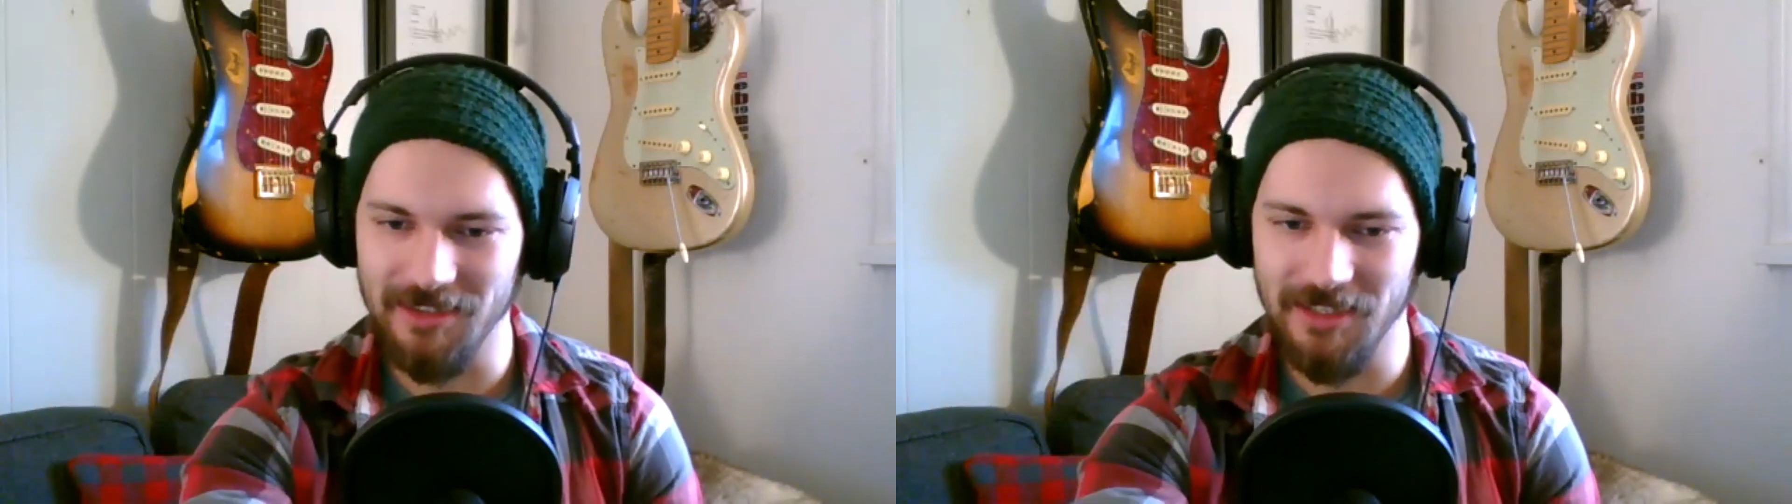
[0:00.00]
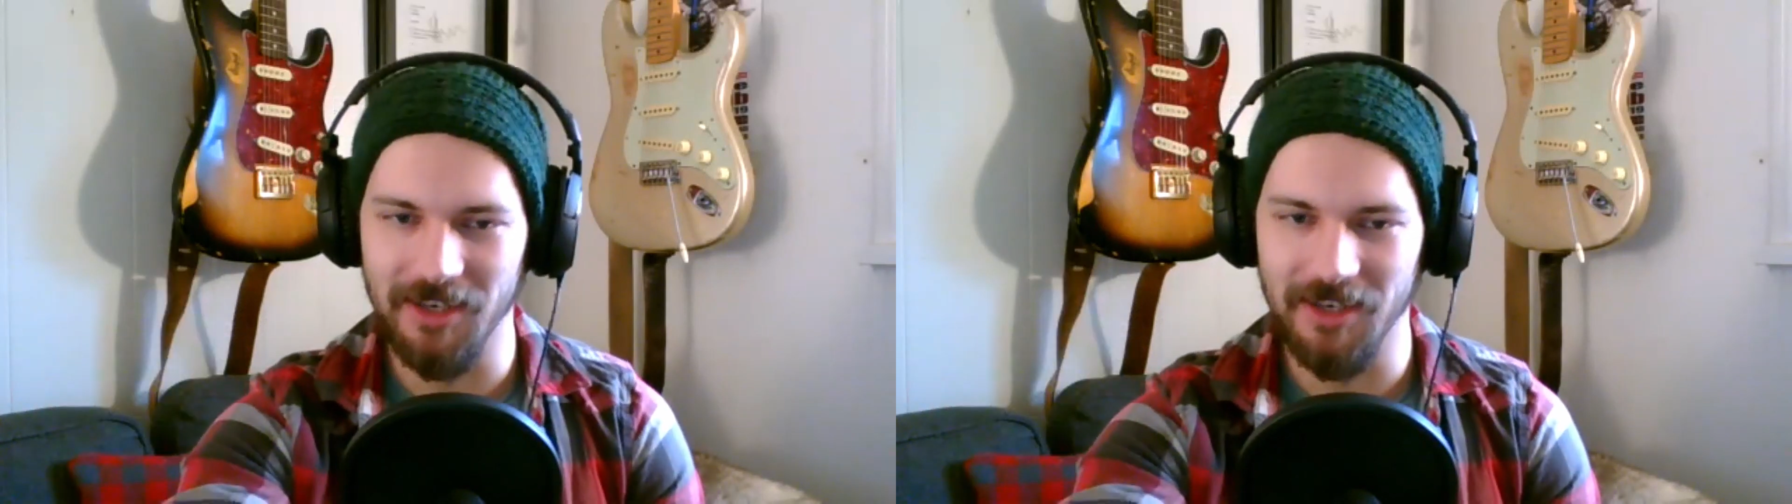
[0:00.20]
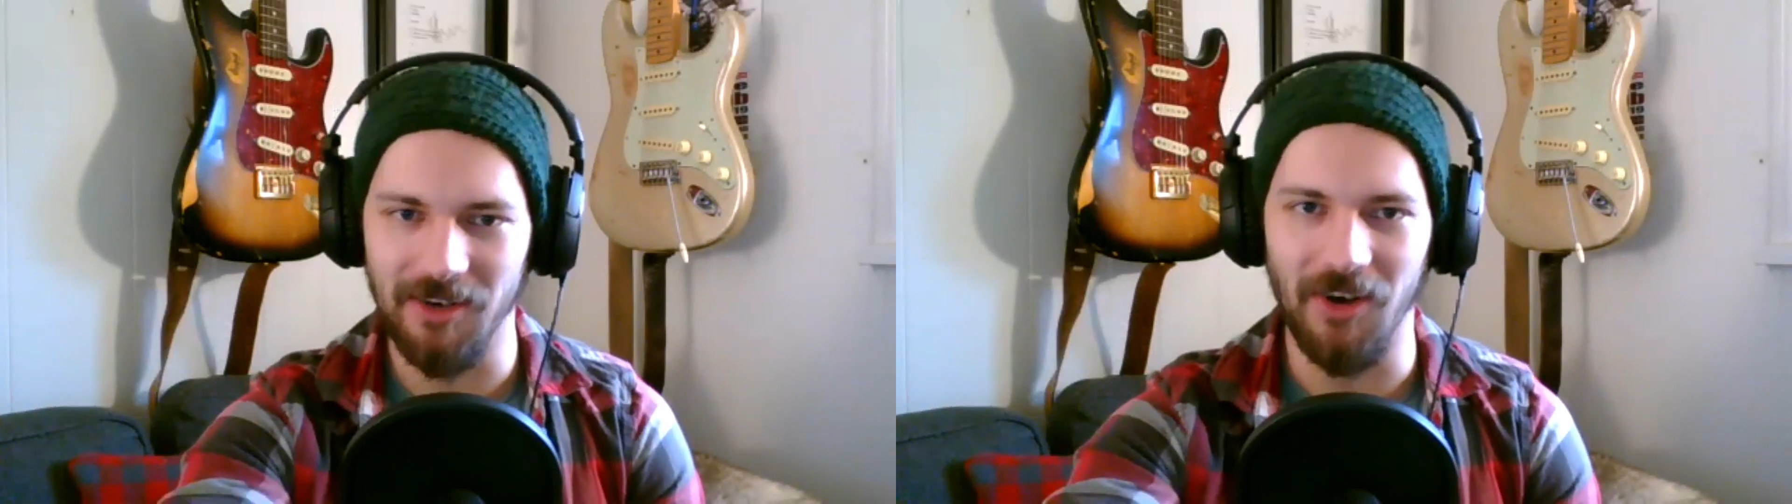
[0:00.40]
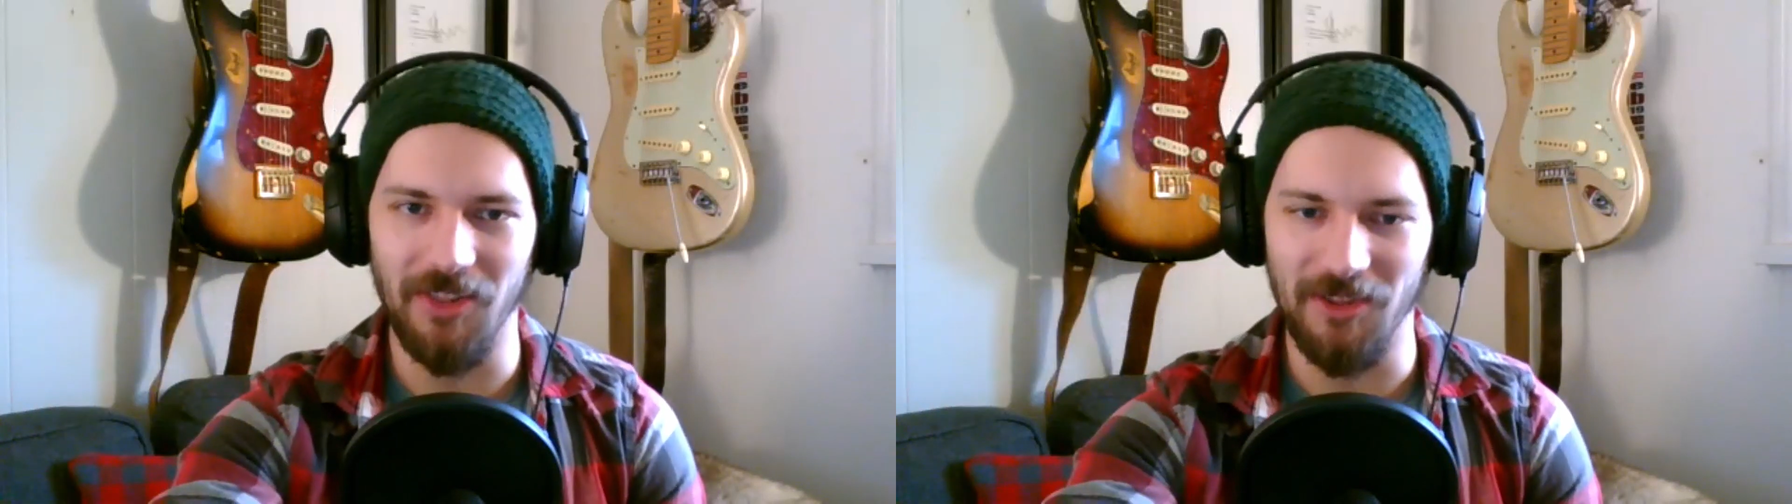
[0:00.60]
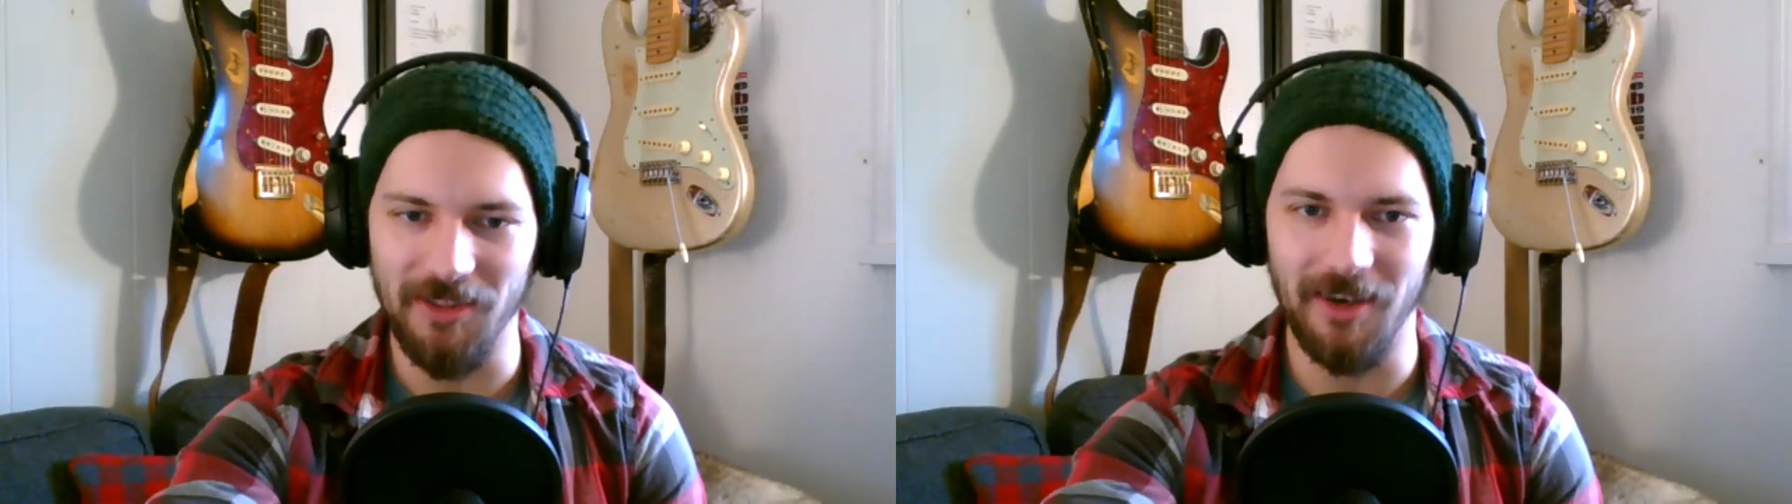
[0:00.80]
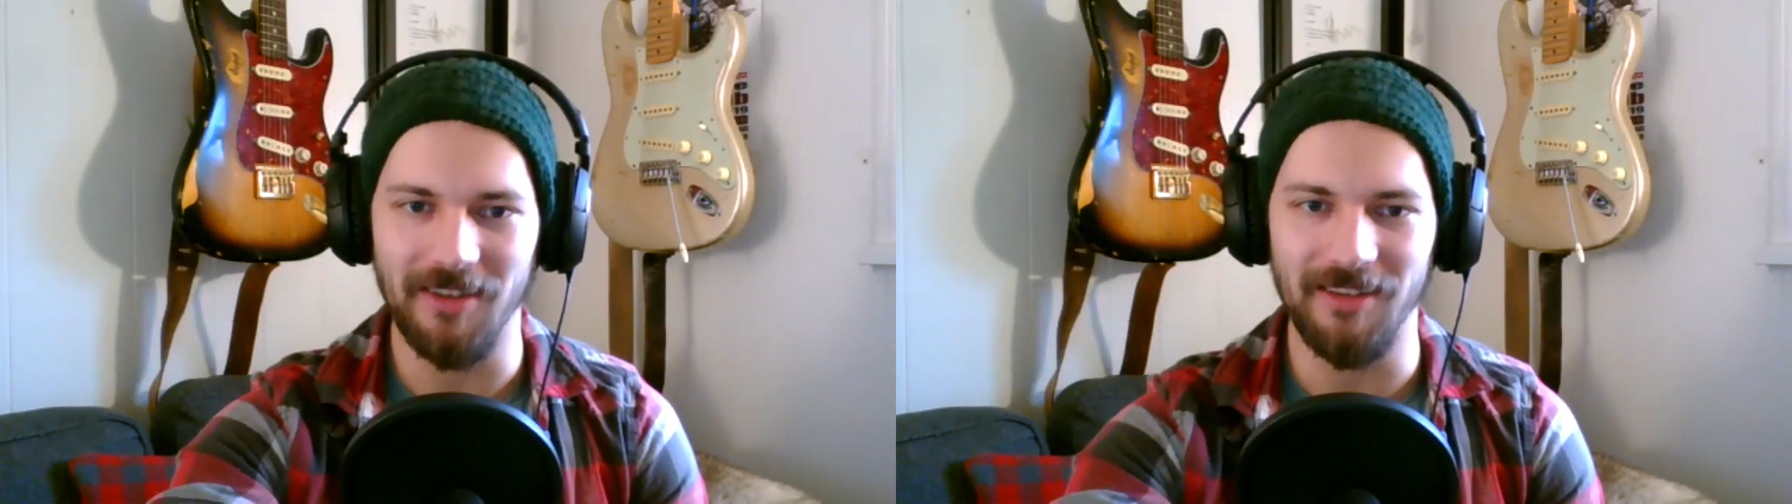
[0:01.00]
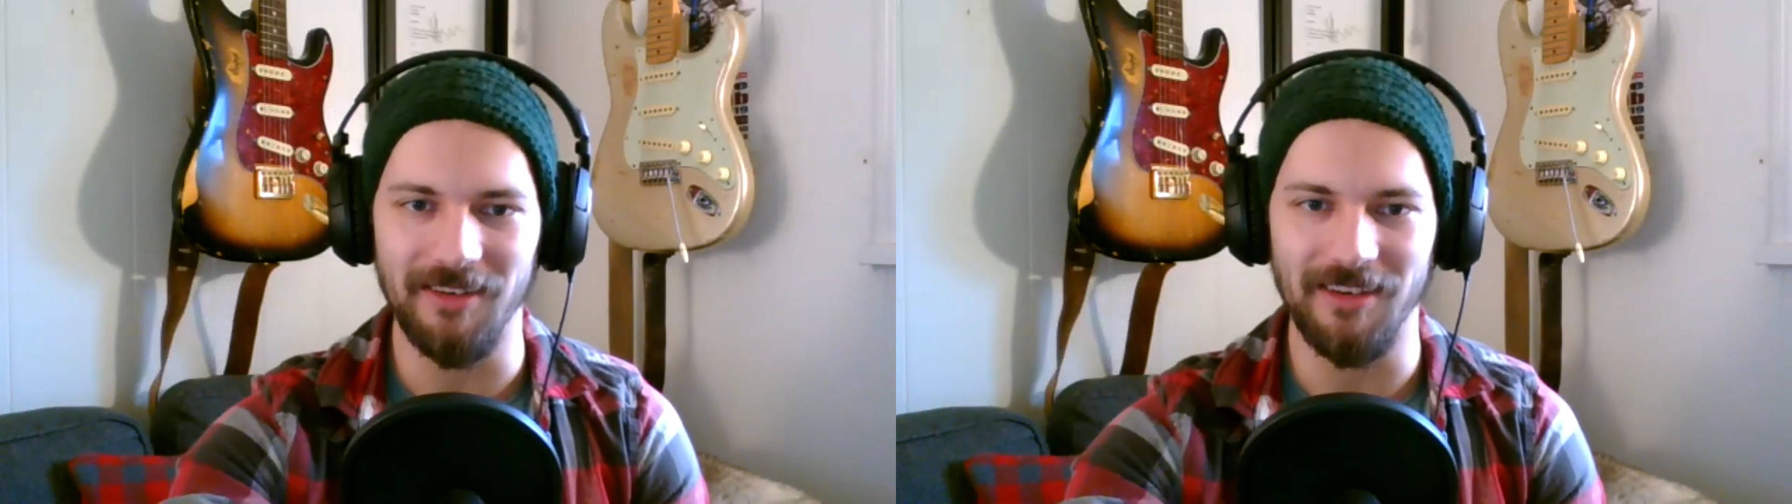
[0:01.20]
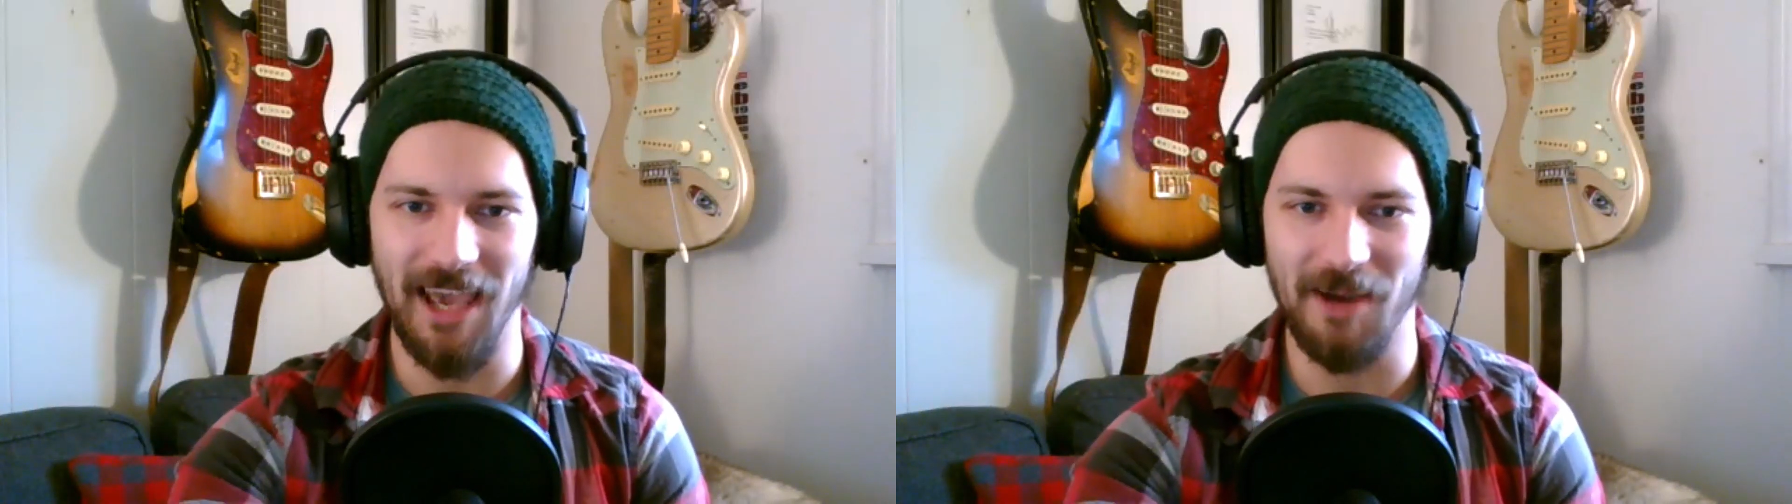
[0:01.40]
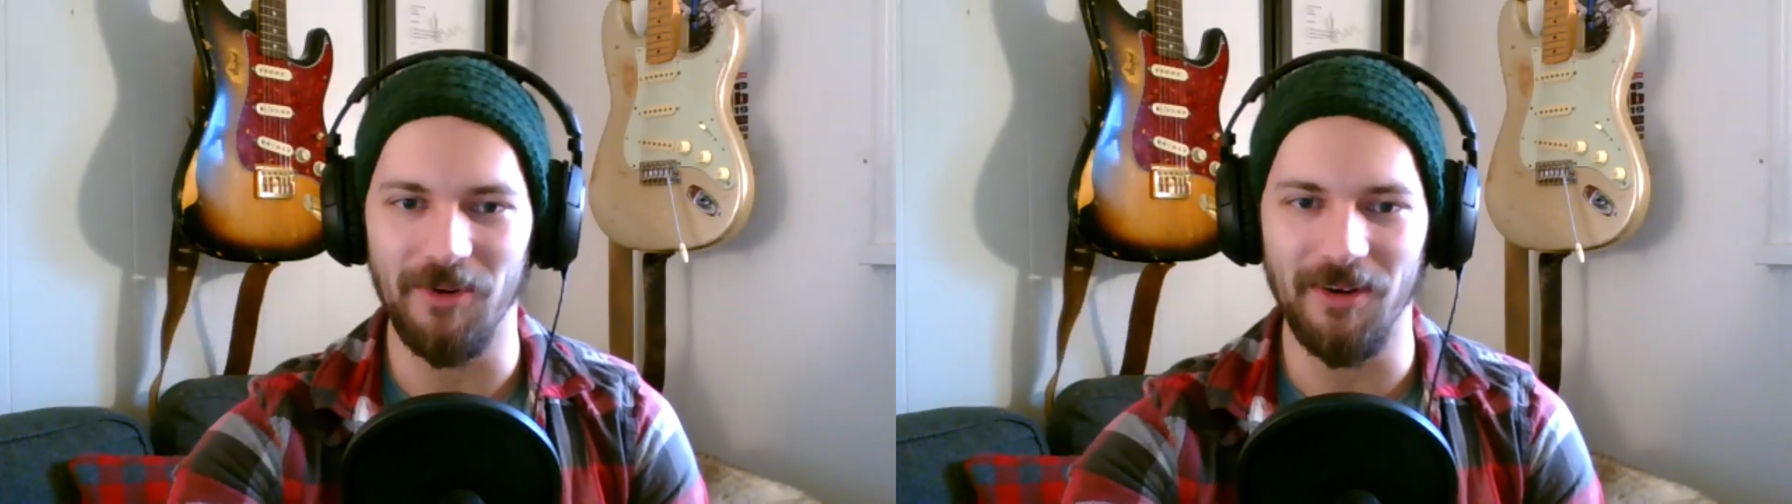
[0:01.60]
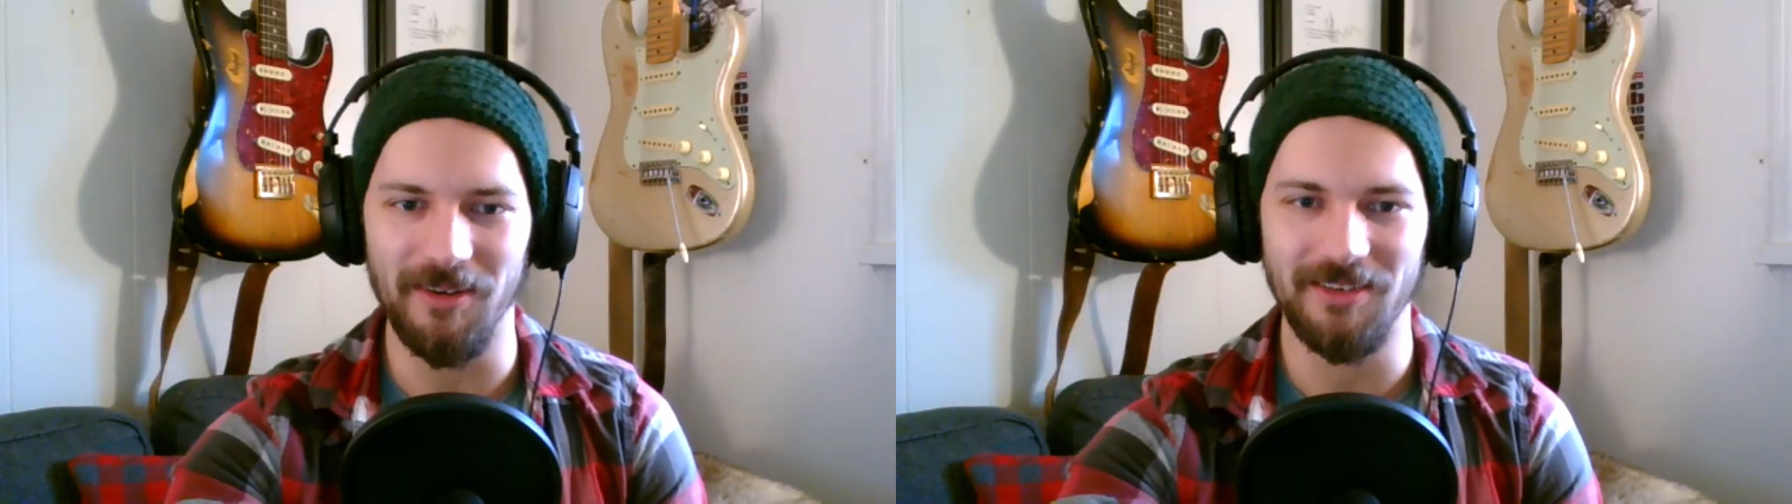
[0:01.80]
ticker on the
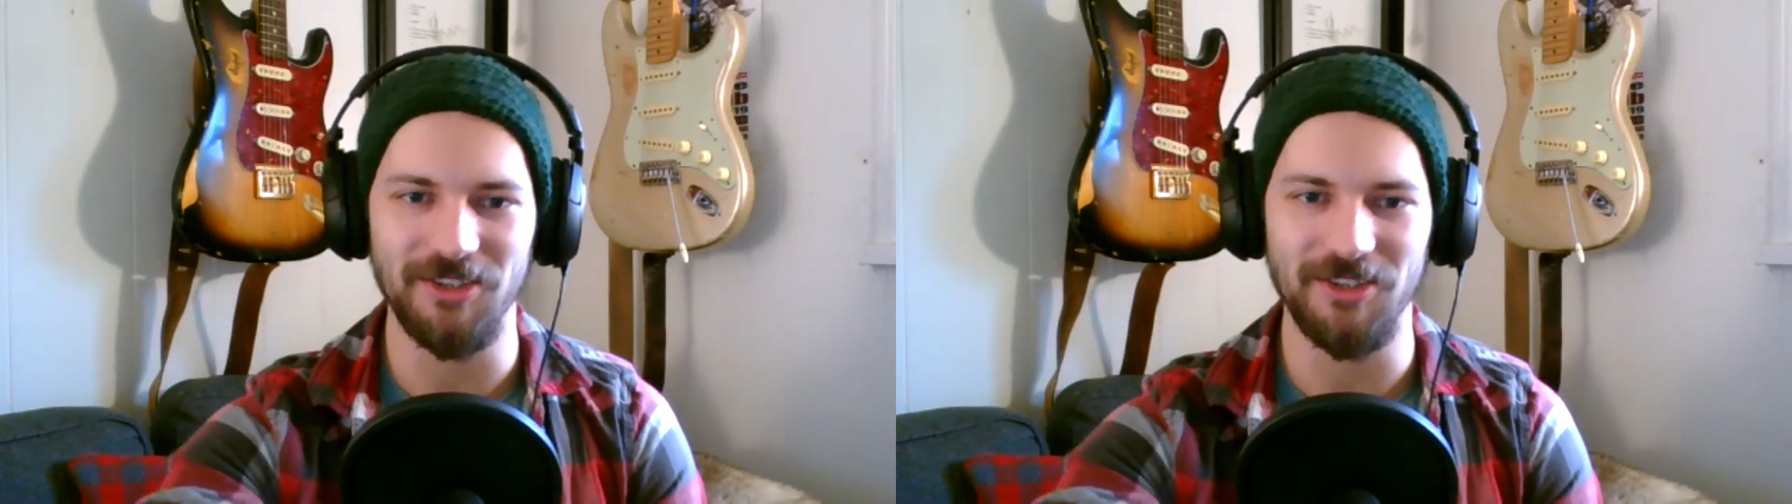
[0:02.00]
camera